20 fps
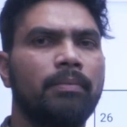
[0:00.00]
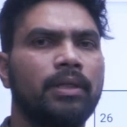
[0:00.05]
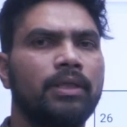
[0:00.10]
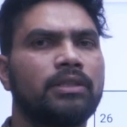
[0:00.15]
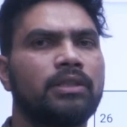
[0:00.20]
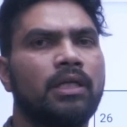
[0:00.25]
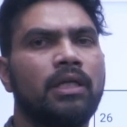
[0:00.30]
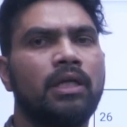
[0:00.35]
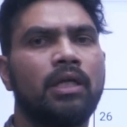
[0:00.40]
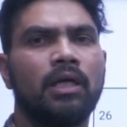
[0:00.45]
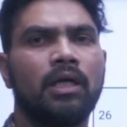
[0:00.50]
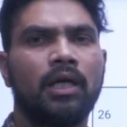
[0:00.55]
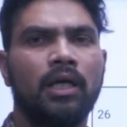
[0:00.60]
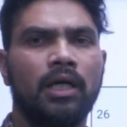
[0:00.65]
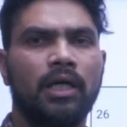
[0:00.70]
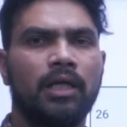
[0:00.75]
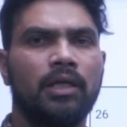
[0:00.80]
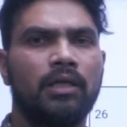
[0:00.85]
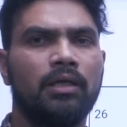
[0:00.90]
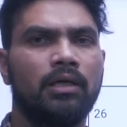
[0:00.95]
mentioned
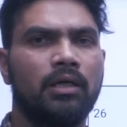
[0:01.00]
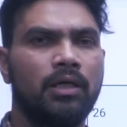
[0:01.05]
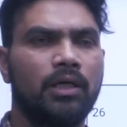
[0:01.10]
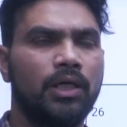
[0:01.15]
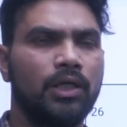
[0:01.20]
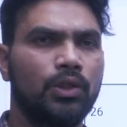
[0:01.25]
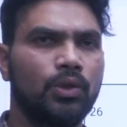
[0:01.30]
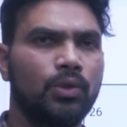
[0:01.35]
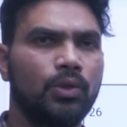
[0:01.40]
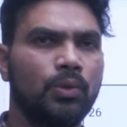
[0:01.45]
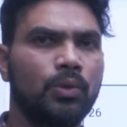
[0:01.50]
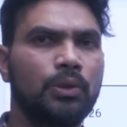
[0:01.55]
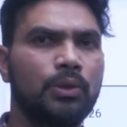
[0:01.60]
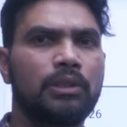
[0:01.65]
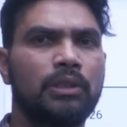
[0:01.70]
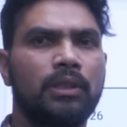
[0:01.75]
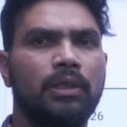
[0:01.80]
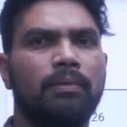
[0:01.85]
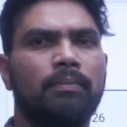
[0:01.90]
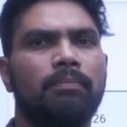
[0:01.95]
in
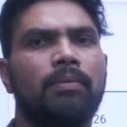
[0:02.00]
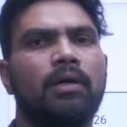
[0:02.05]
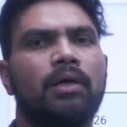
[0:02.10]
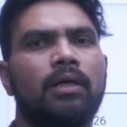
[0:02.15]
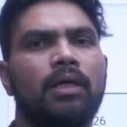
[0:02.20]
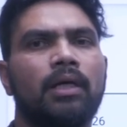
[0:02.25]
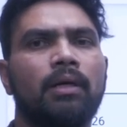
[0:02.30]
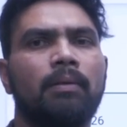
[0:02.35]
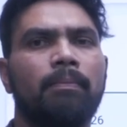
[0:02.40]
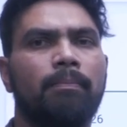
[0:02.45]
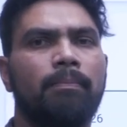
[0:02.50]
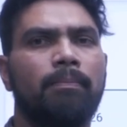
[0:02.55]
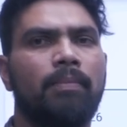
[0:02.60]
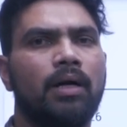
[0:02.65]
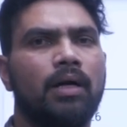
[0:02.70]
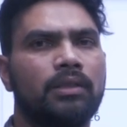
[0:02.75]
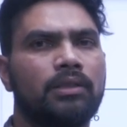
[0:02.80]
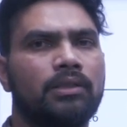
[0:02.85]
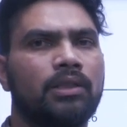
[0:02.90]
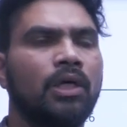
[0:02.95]
those important
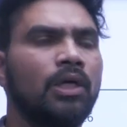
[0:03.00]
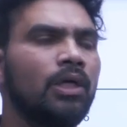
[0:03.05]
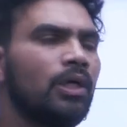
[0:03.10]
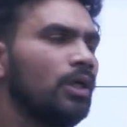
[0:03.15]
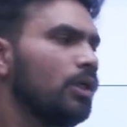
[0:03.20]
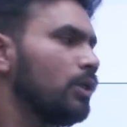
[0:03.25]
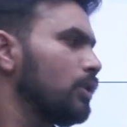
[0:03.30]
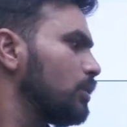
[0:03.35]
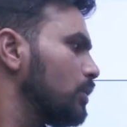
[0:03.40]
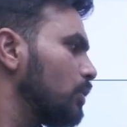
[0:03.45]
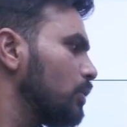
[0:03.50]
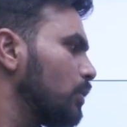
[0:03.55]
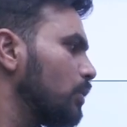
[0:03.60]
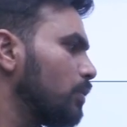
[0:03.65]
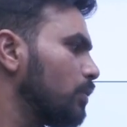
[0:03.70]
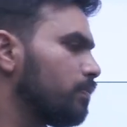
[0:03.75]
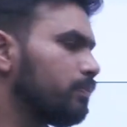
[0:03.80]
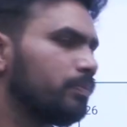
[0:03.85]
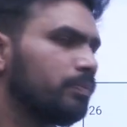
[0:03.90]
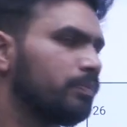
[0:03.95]
parts. So